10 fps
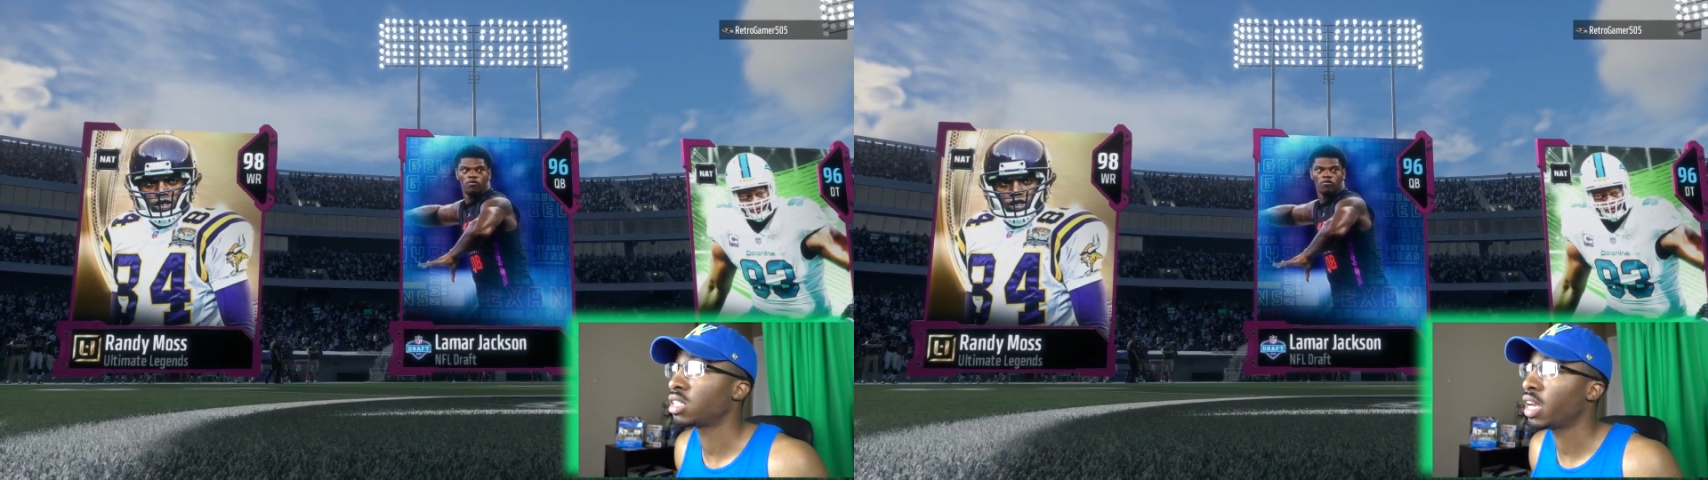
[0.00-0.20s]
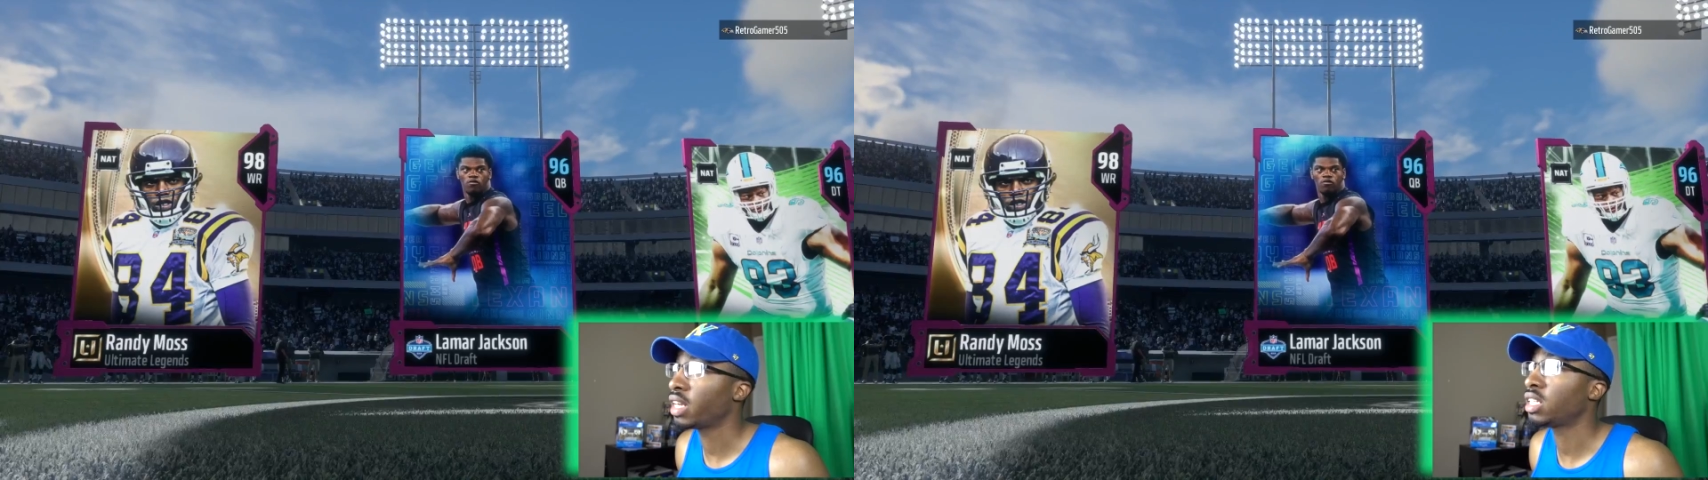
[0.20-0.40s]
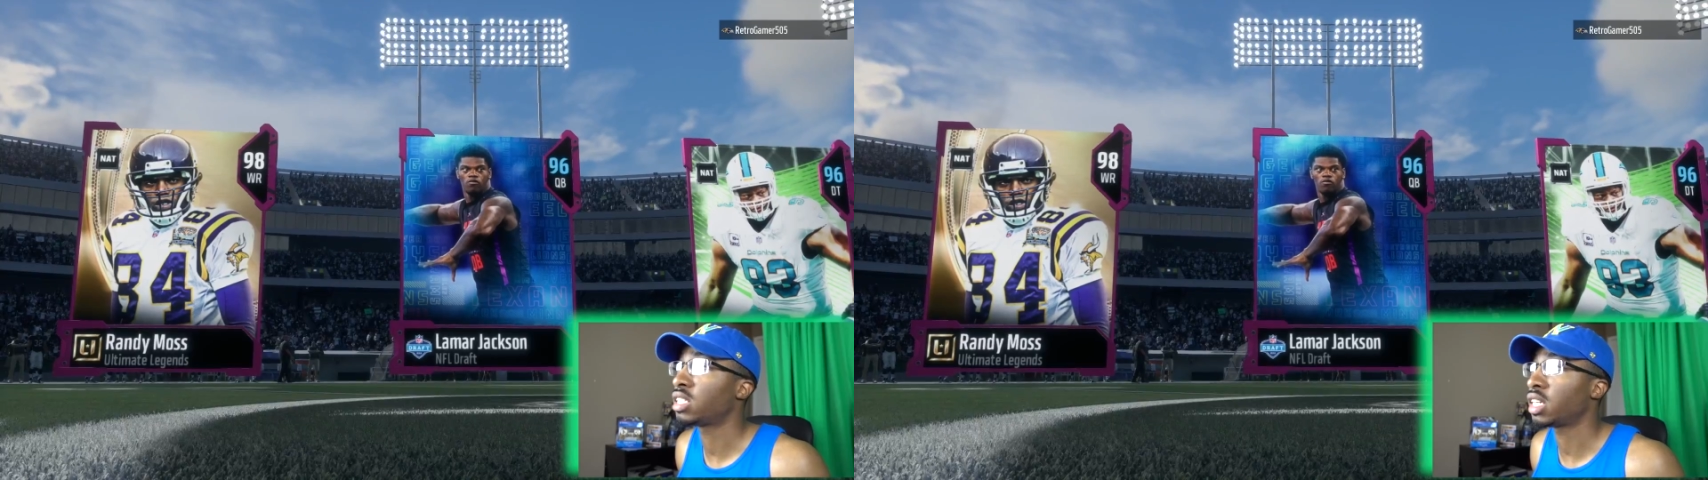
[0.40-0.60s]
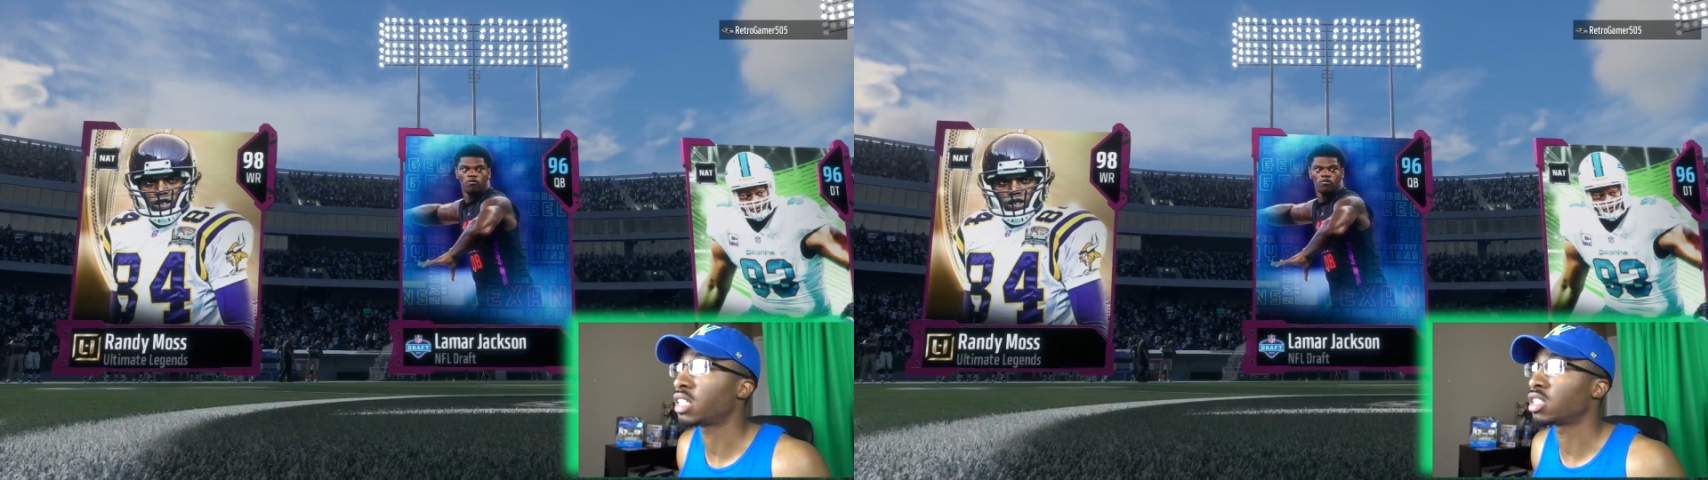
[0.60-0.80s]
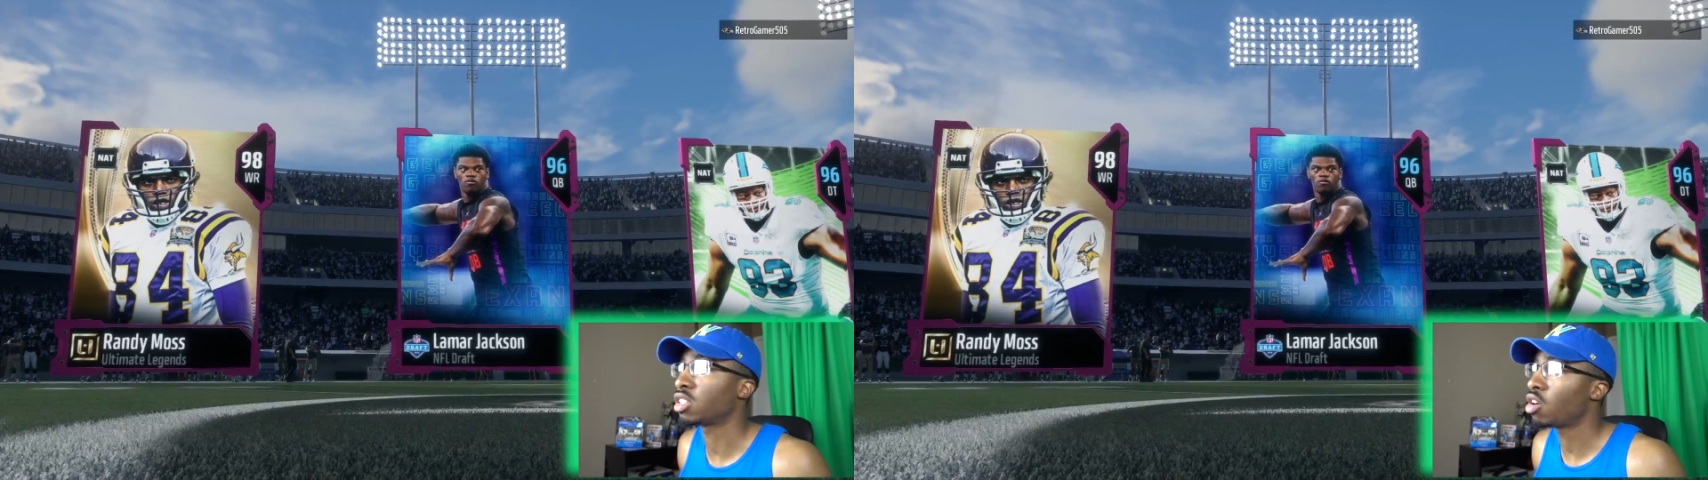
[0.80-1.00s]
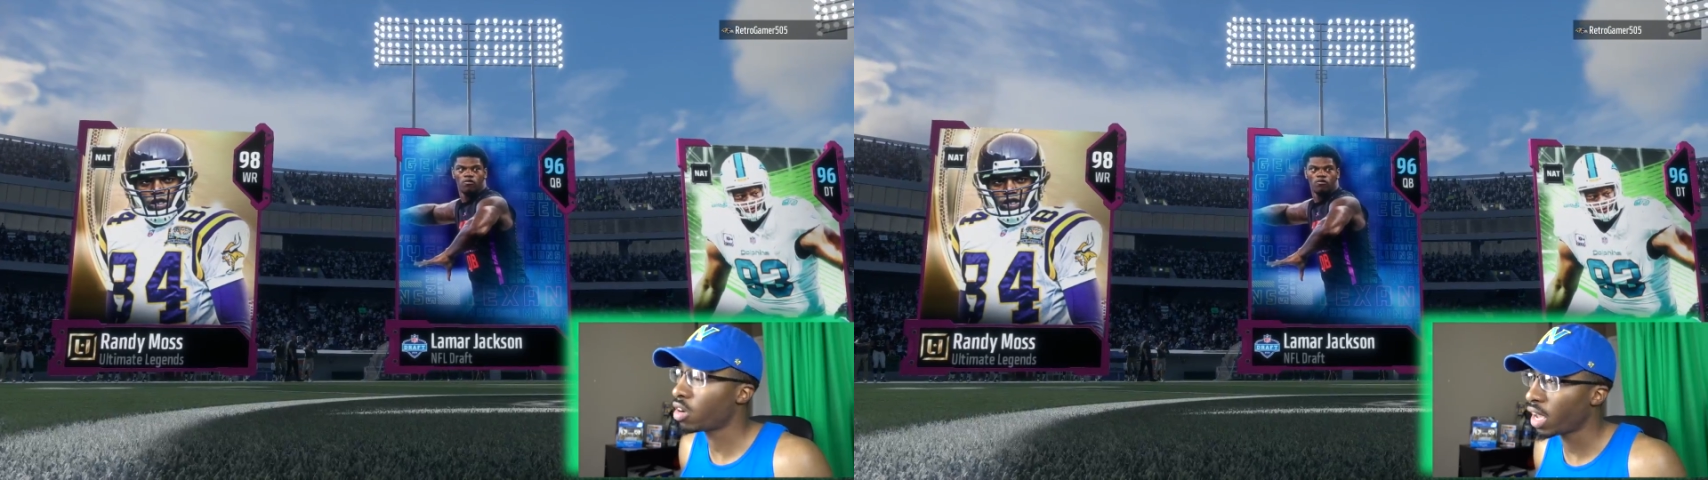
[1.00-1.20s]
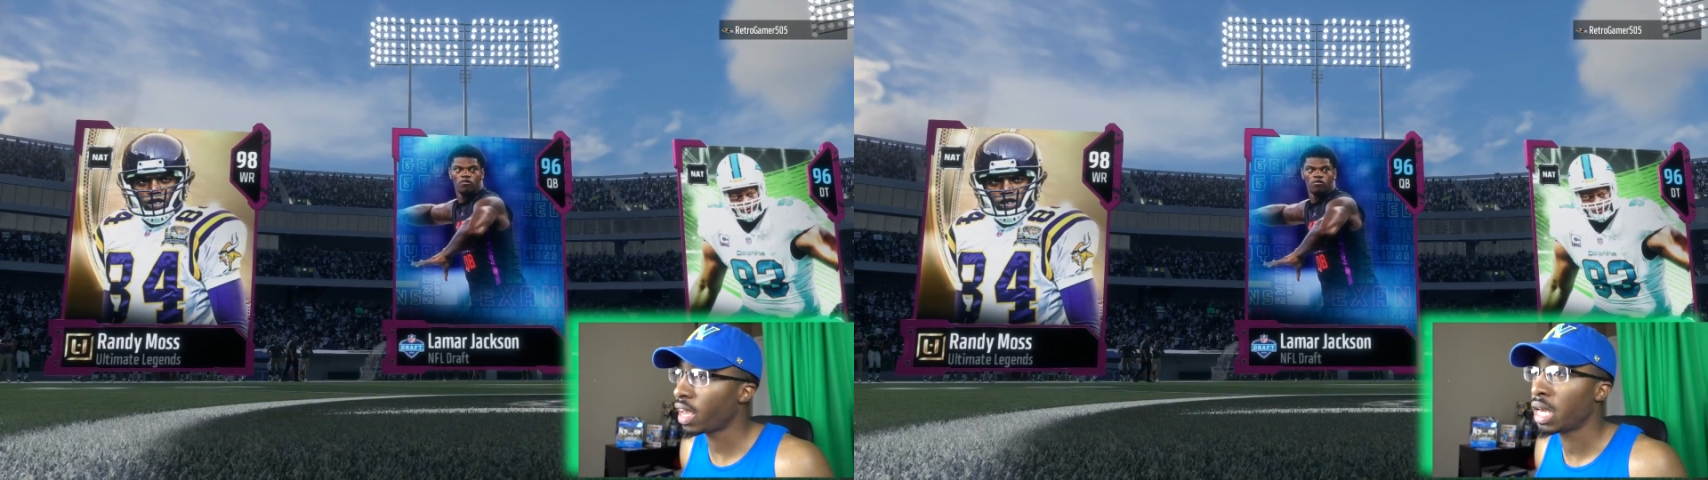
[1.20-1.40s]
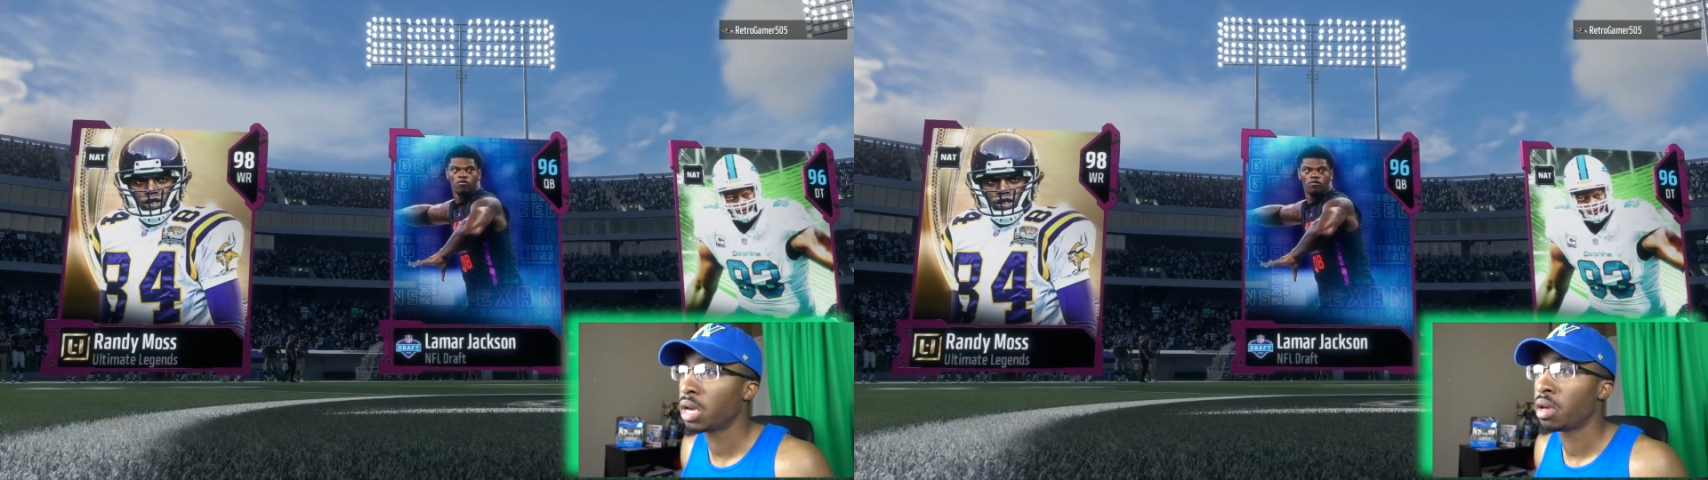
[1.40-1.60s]
and 96s.
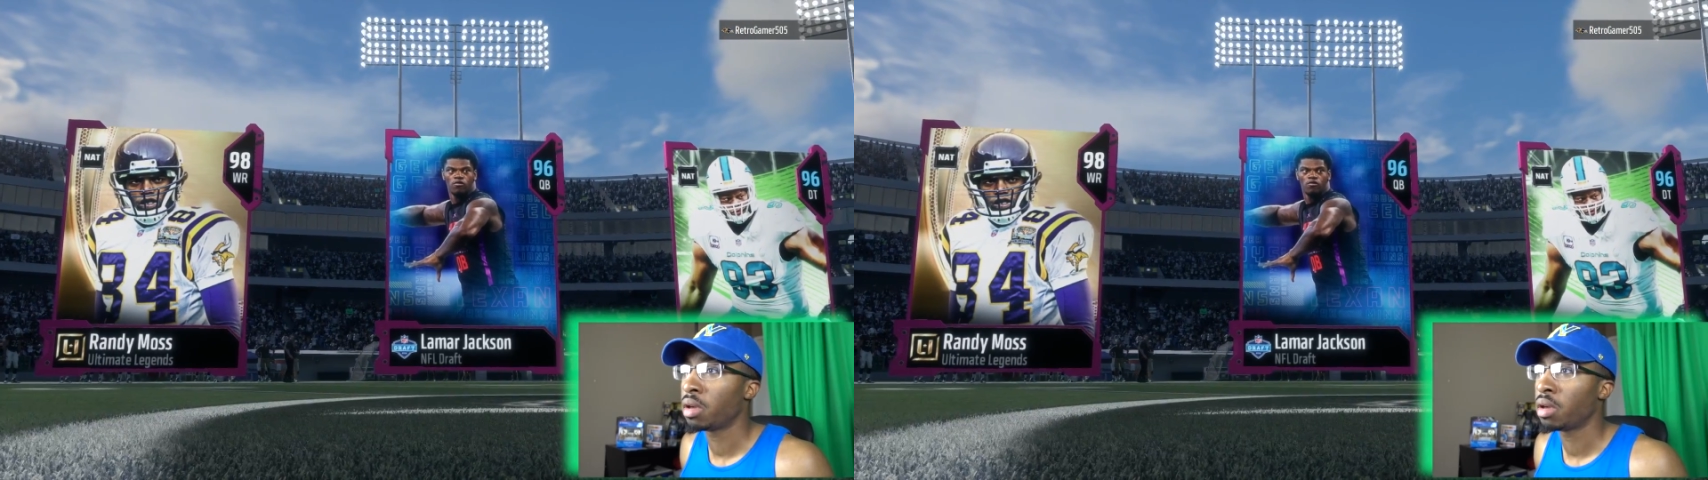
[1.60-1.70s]
Okay.